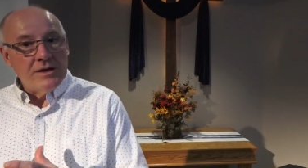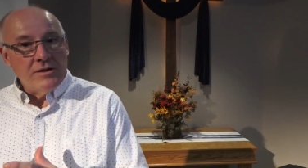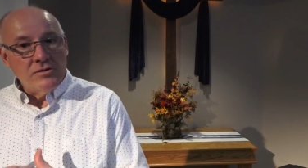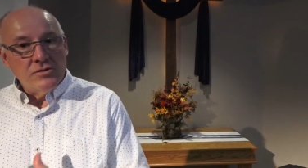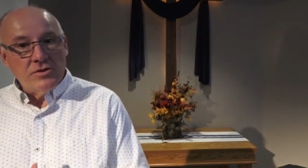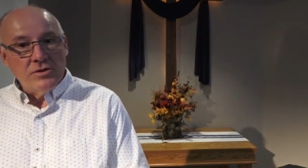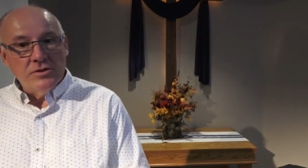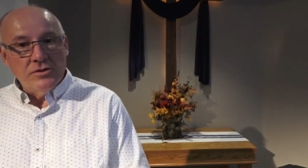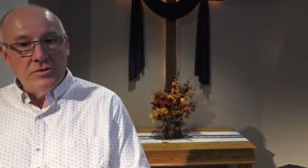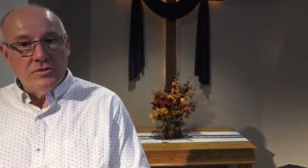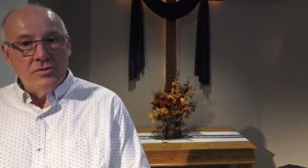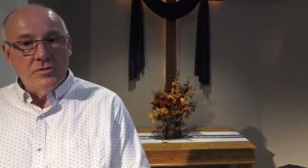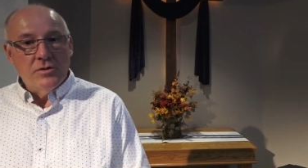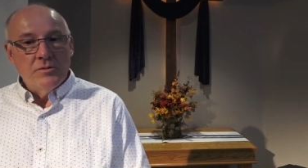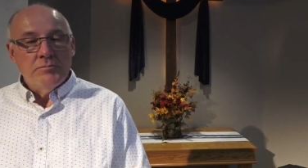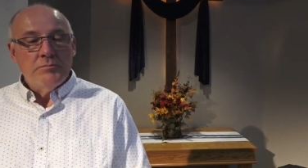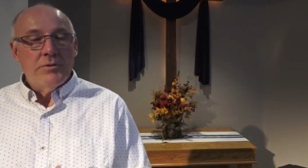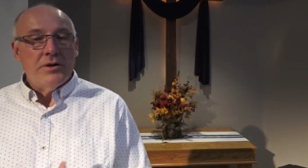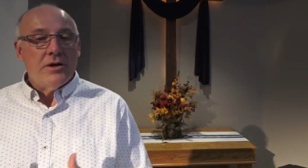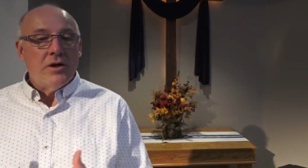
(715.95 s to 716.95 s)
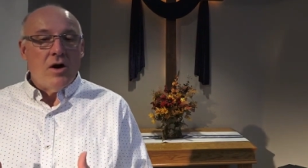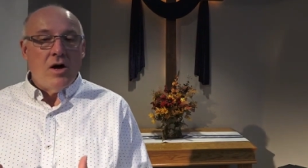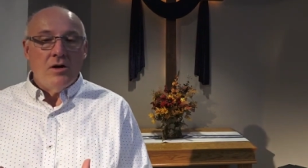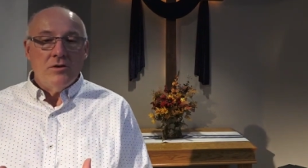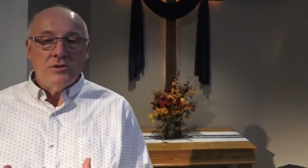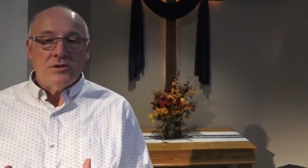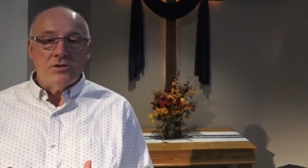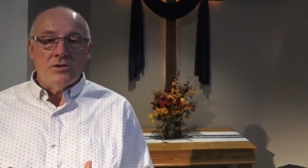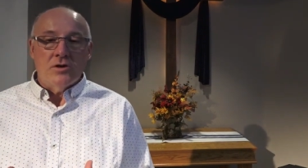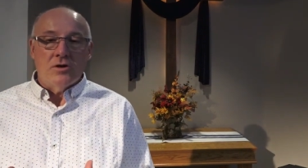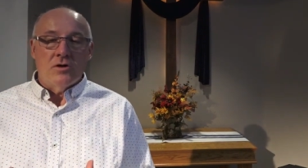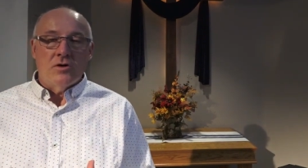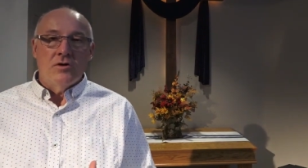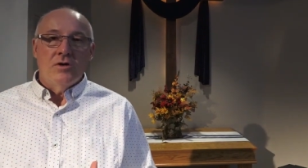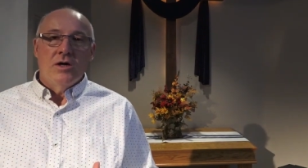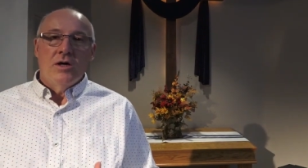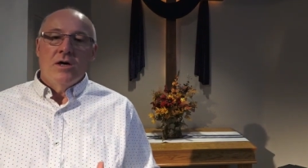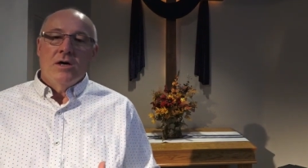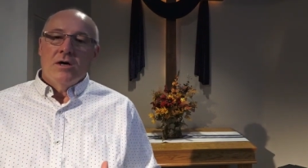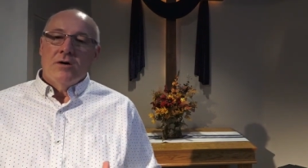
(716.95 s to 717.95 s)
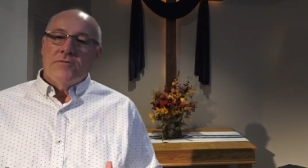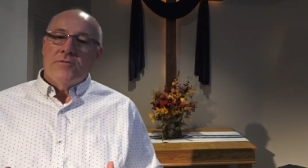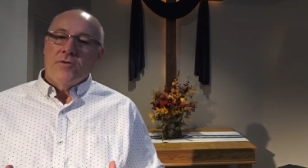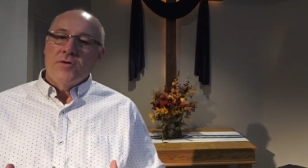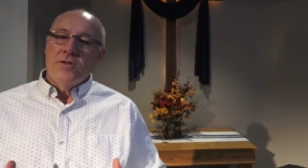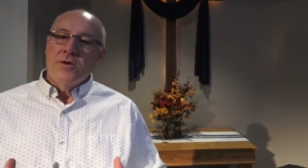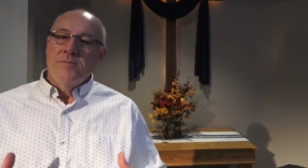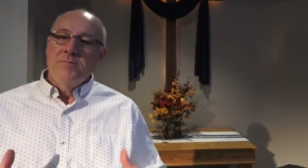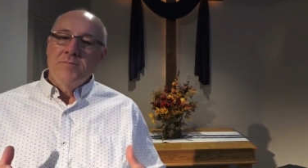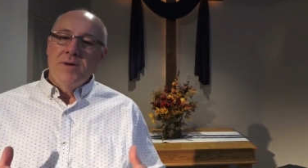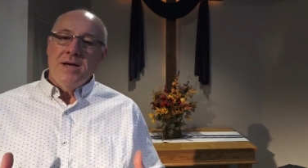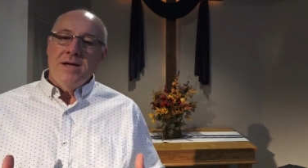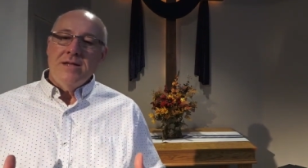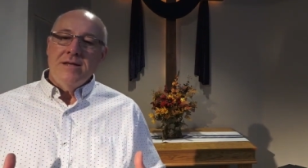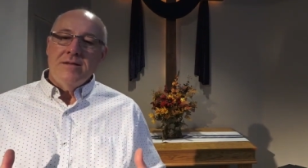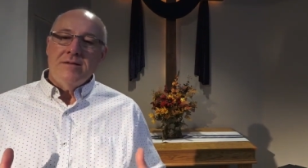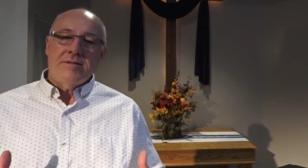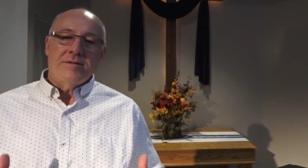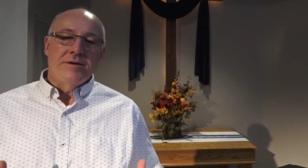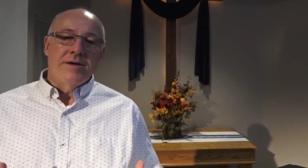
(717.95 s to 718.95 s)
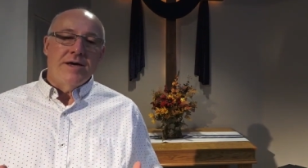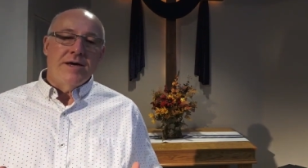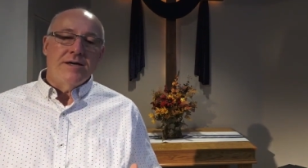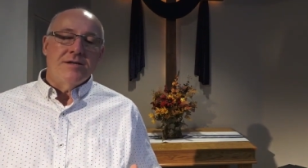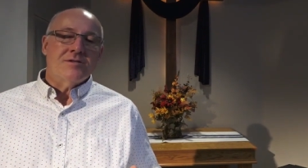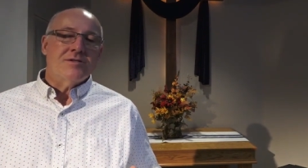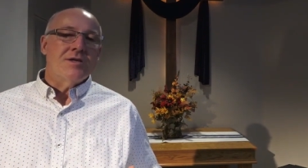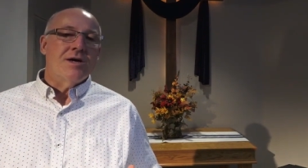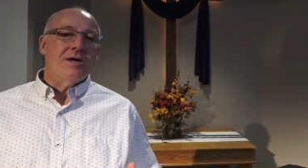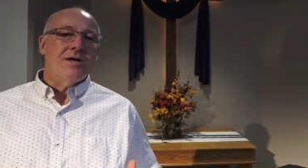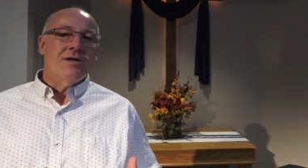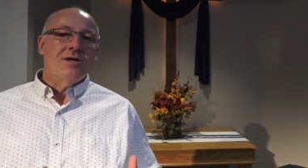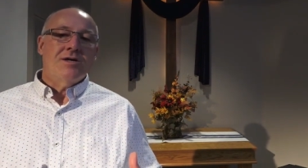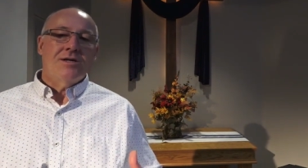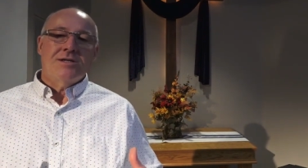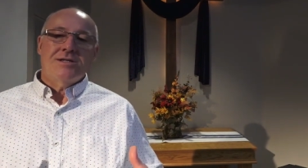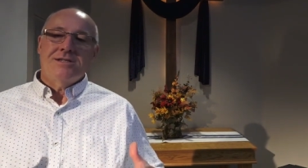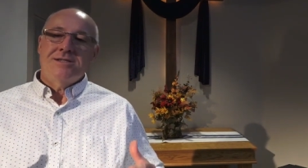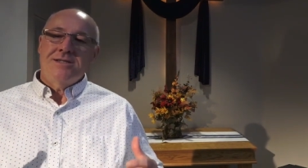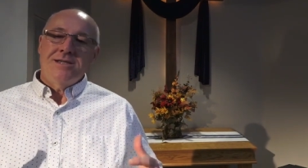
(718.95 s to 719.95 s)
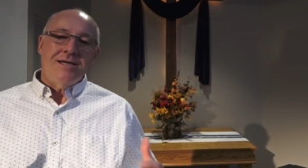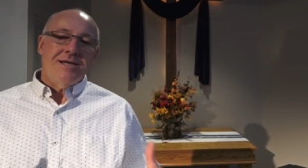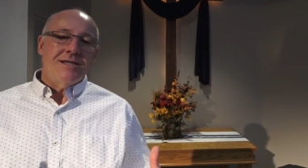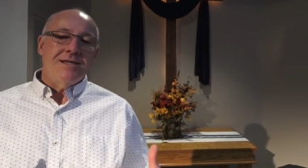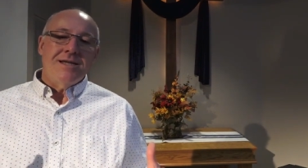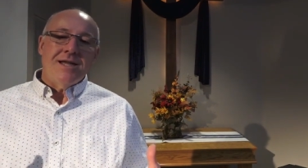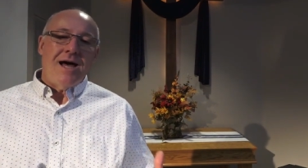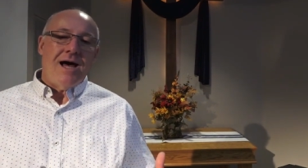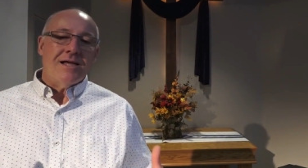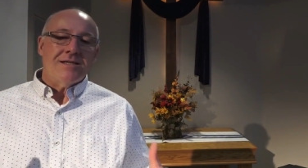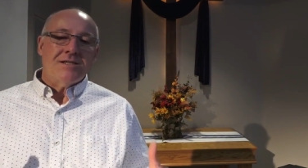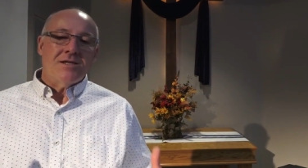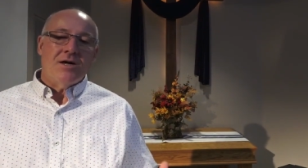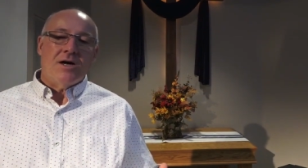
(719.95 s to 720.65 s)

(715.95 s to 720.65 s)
can do, but also for the many things that did not